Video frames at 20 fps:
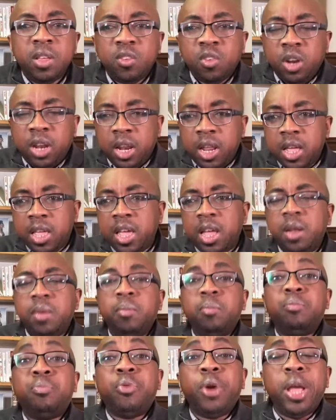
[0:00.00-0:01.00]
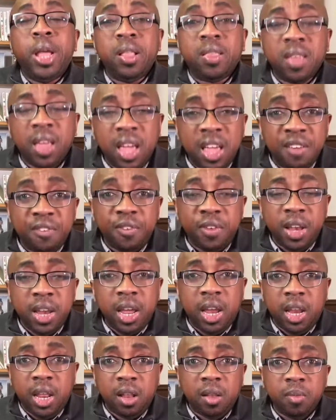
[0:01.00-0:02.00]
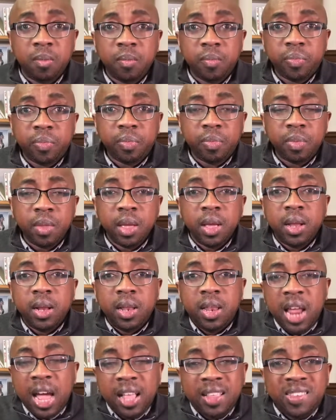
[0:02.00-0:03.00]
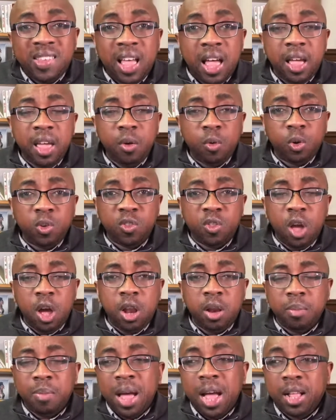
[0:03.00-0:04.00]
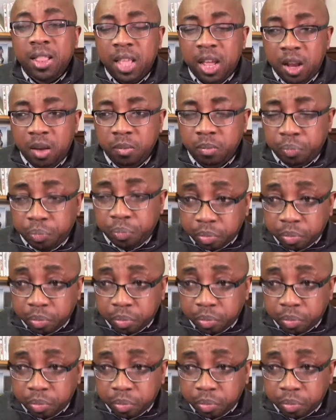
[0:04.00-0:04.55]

so that they can print if needed. That's how it was done back then.